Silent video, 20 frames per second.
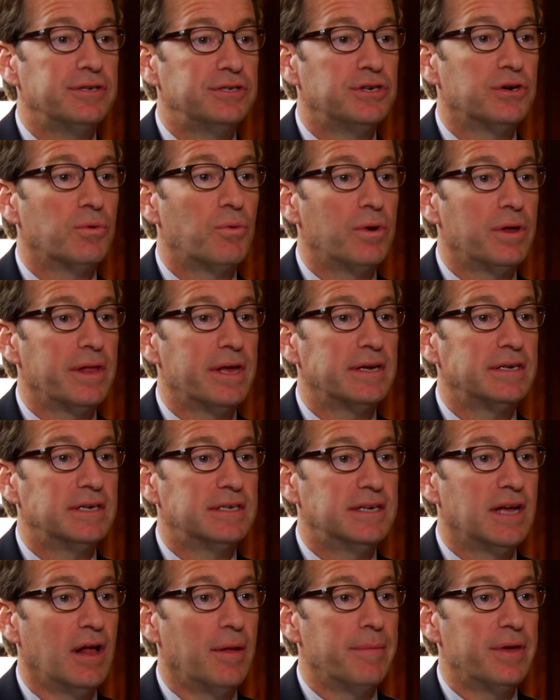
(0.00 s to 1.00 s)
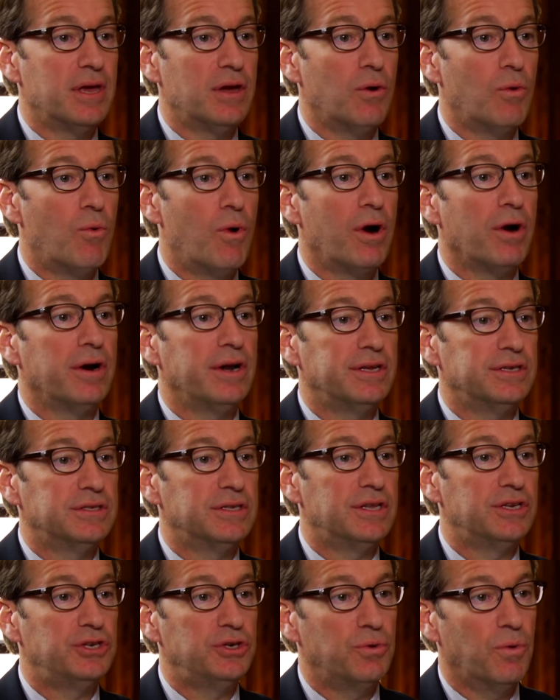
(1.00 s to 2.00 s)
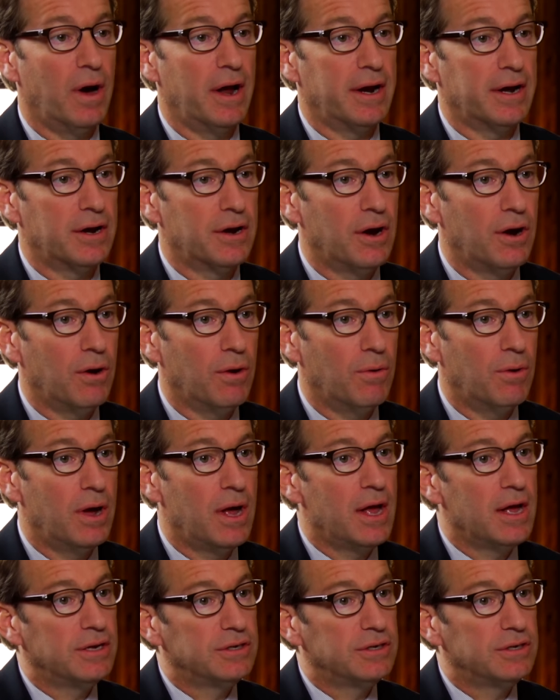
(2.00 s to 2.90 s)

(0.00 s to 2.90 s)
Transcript: as you're willing to tell me where it is that you want to go.